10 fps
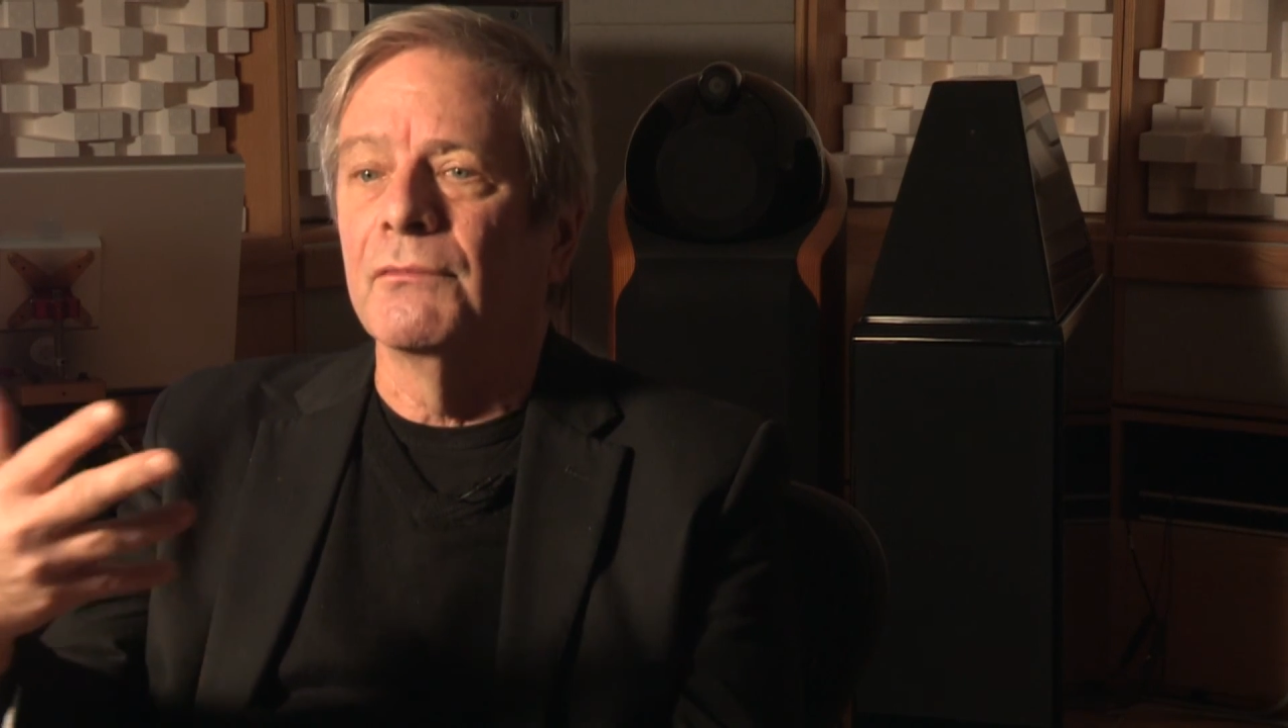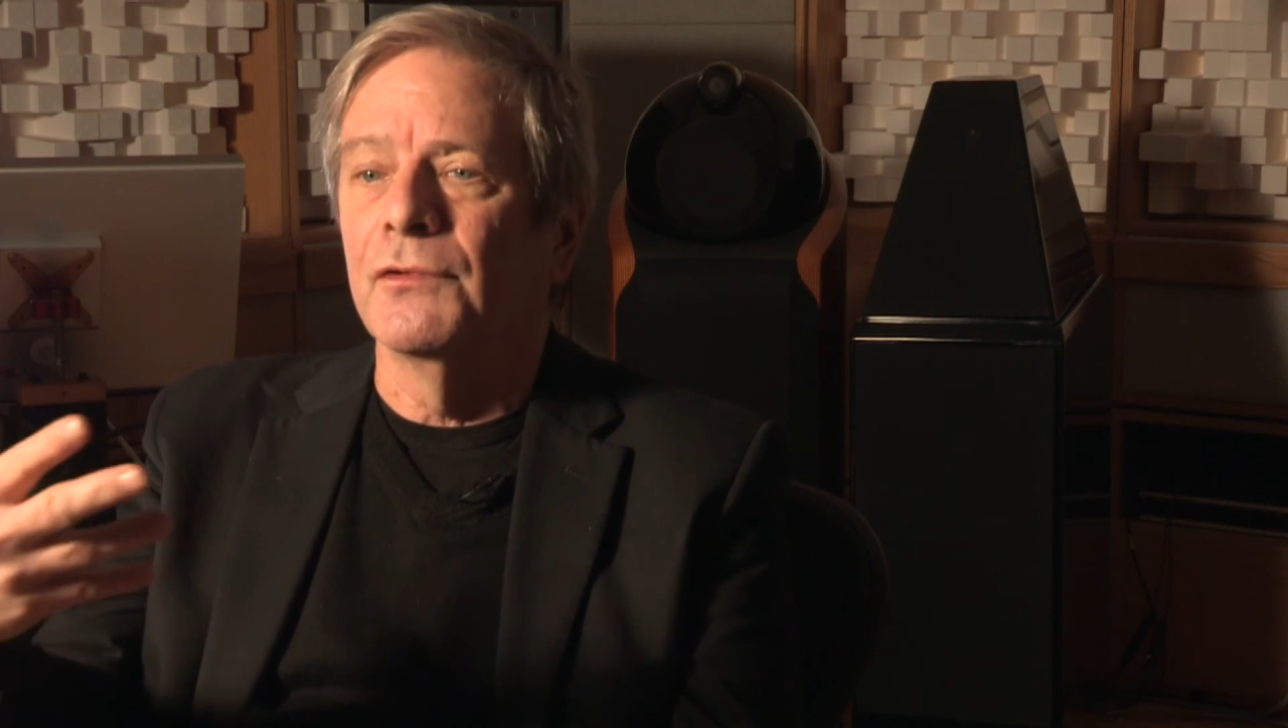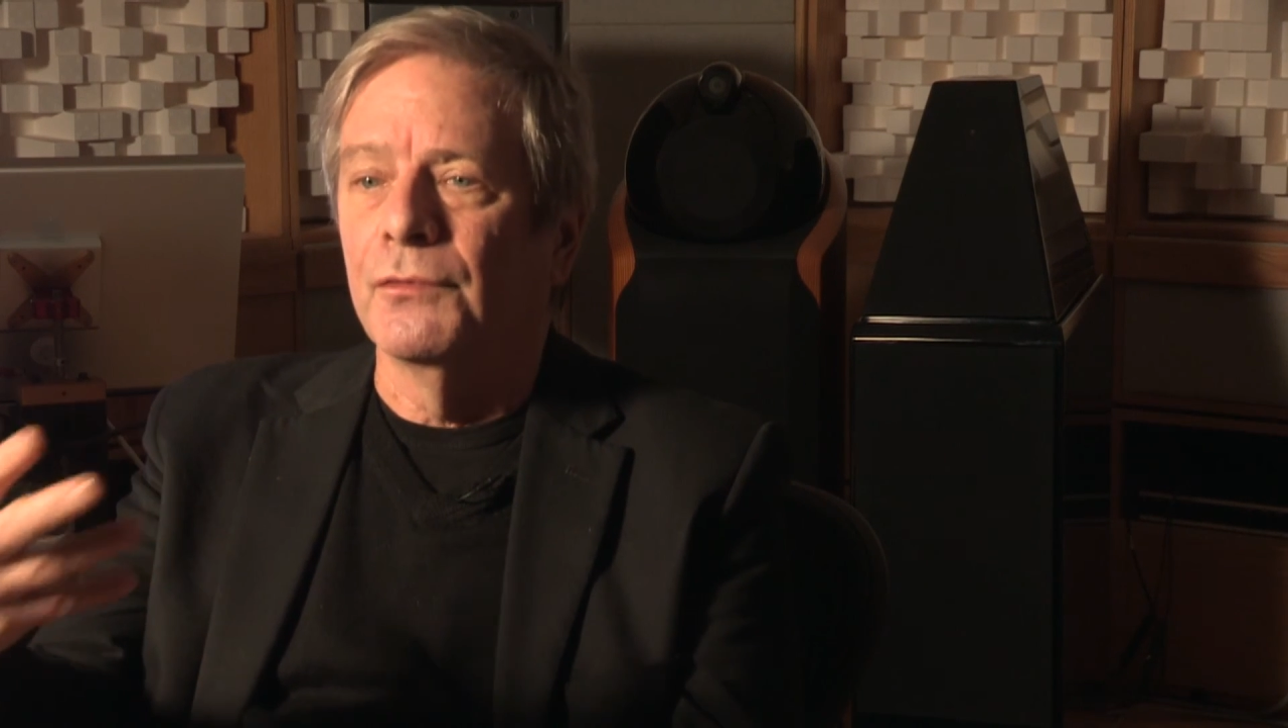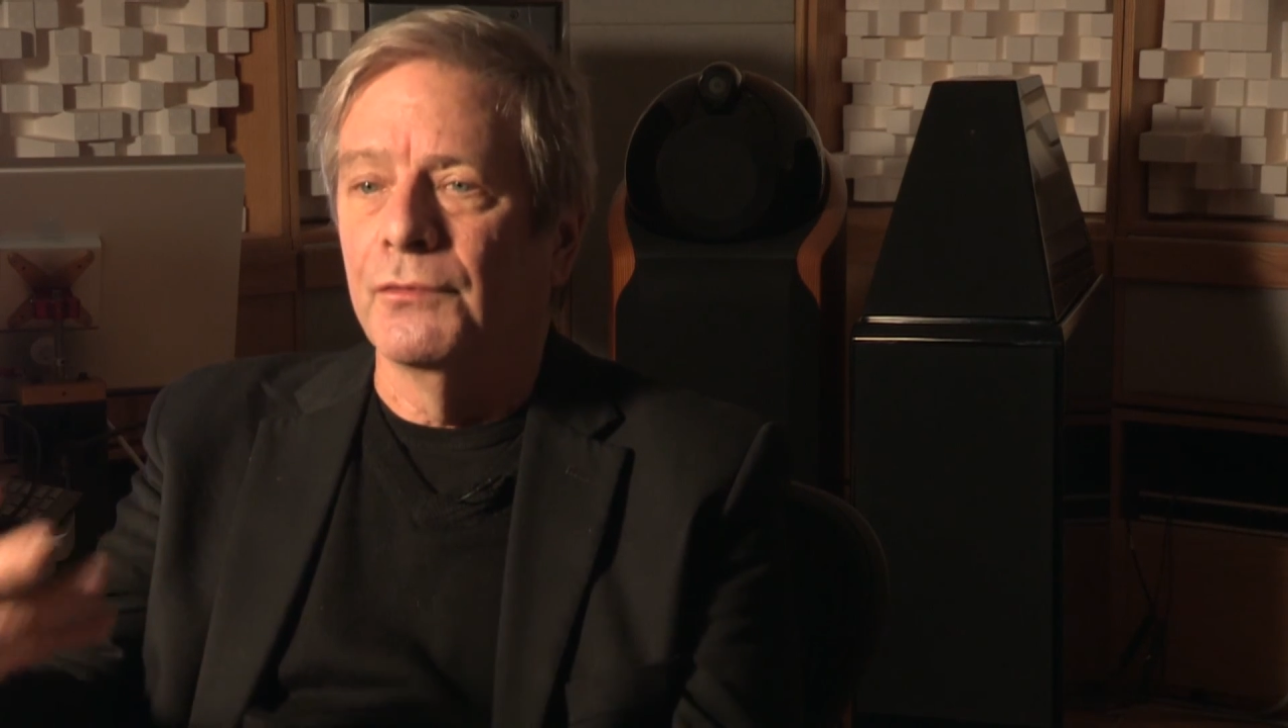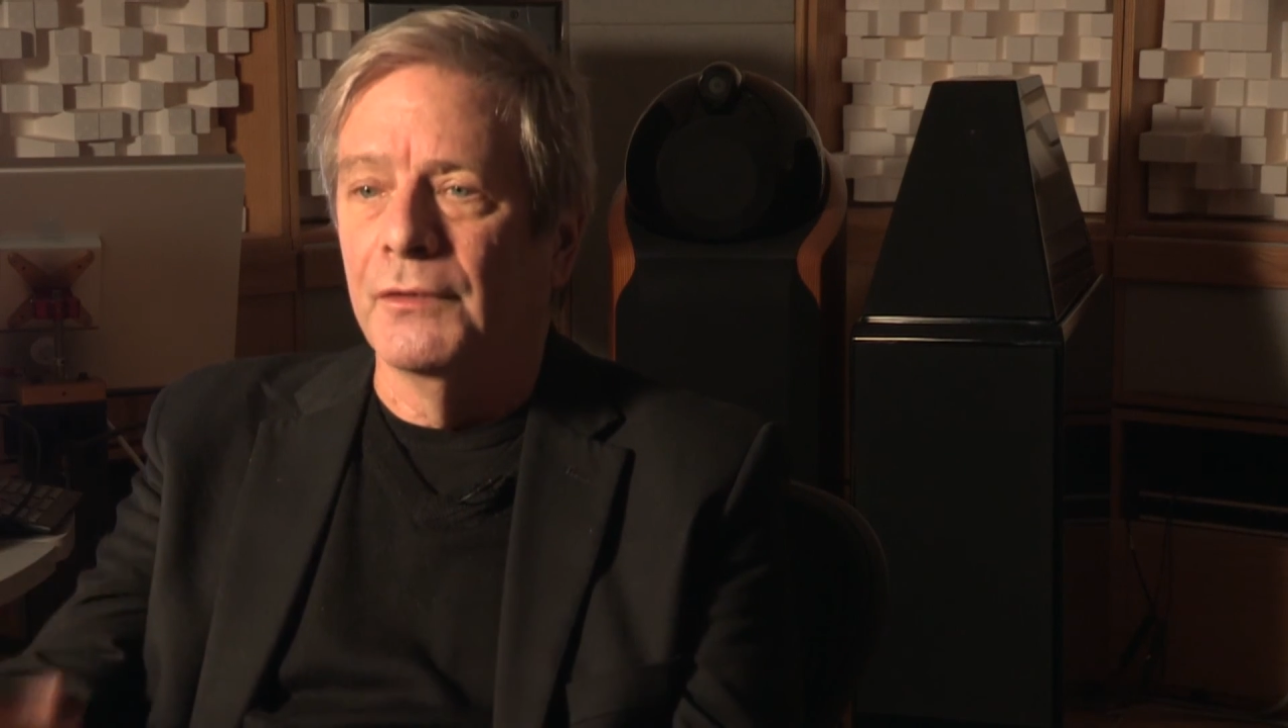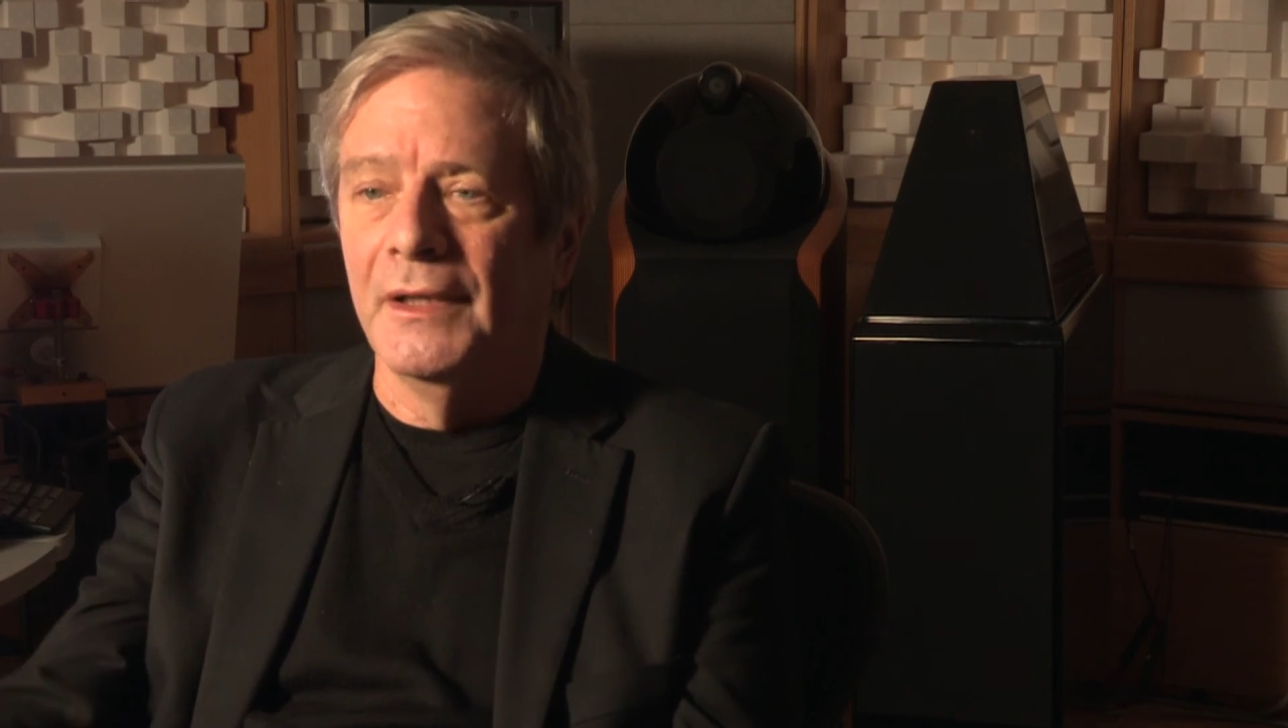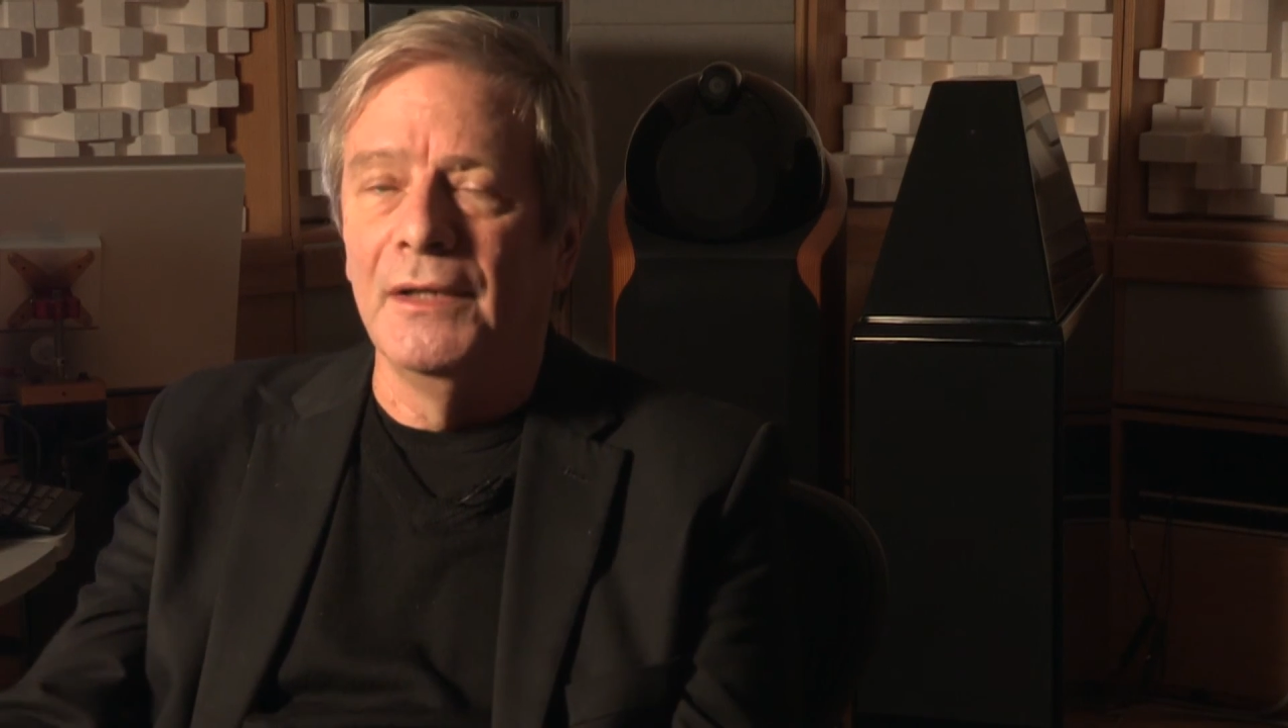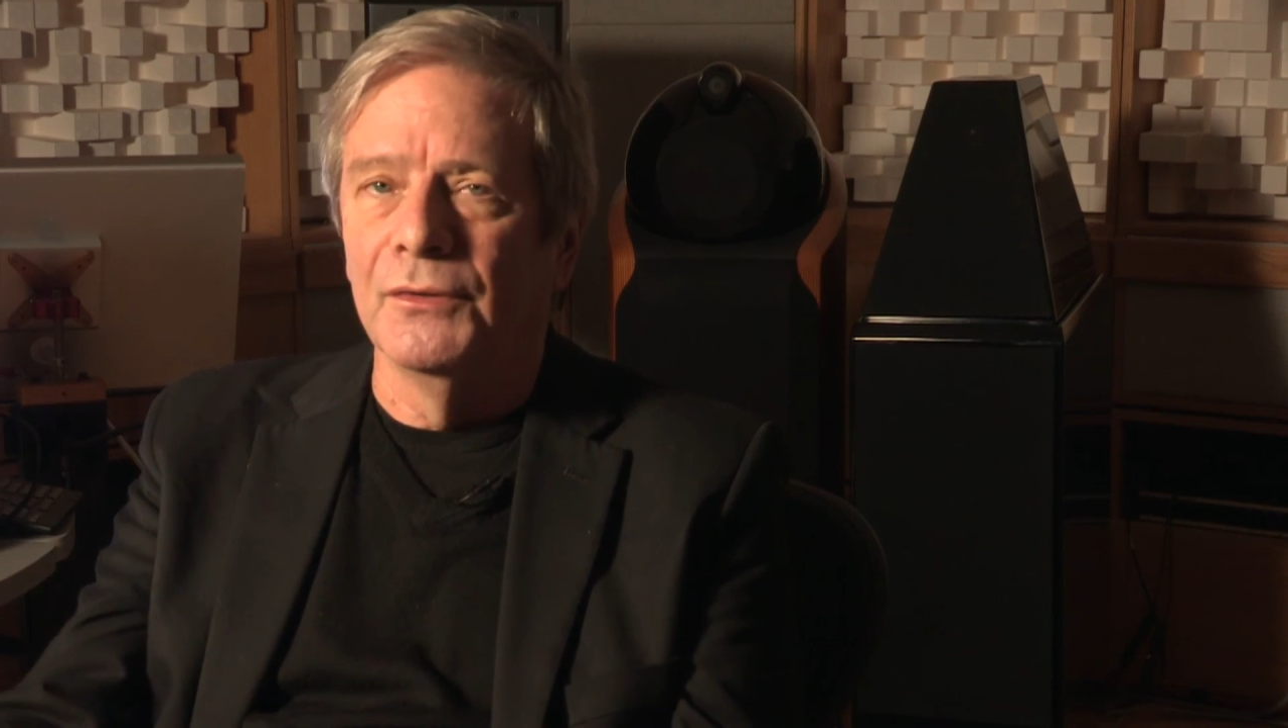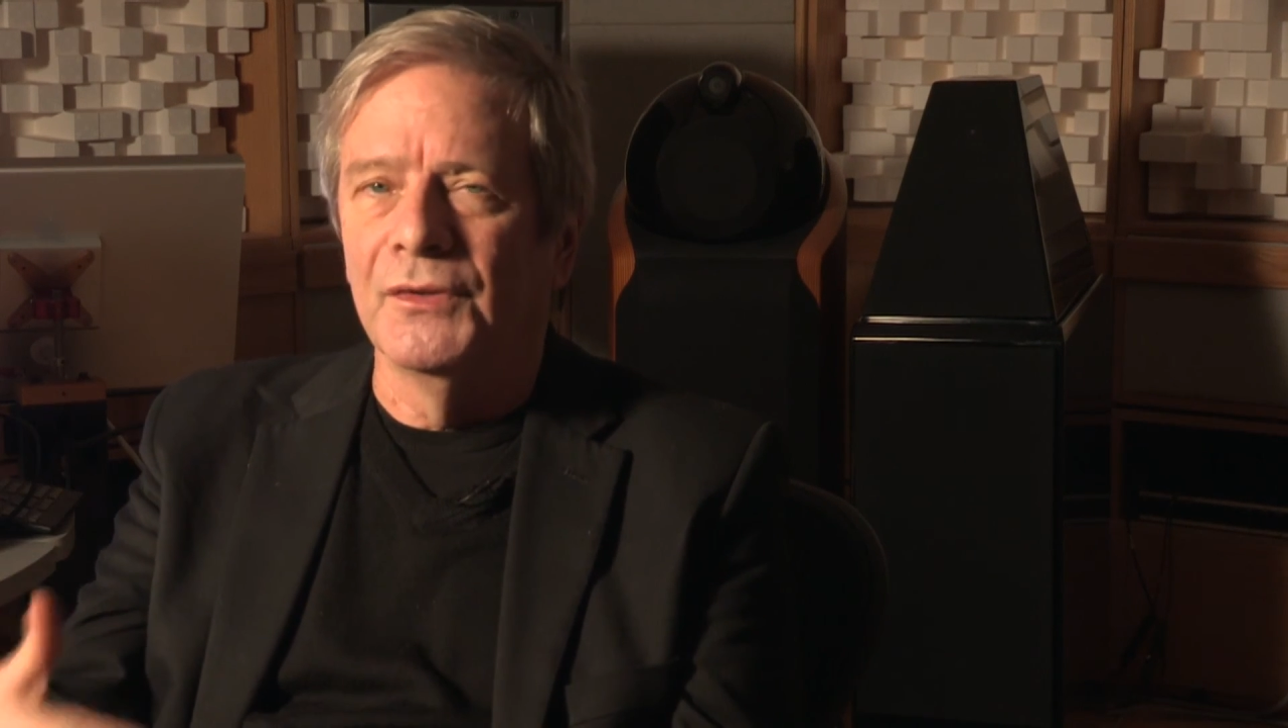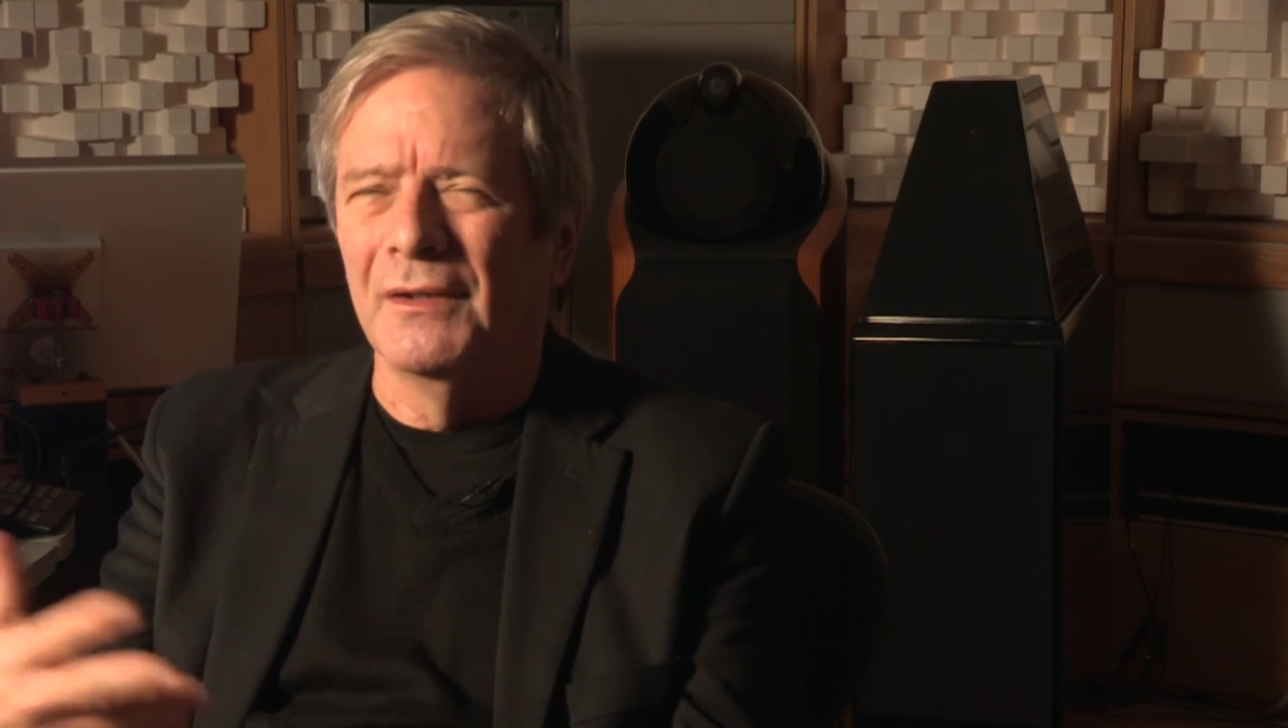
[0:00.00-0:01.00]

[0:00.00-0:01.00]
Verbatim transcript: creators,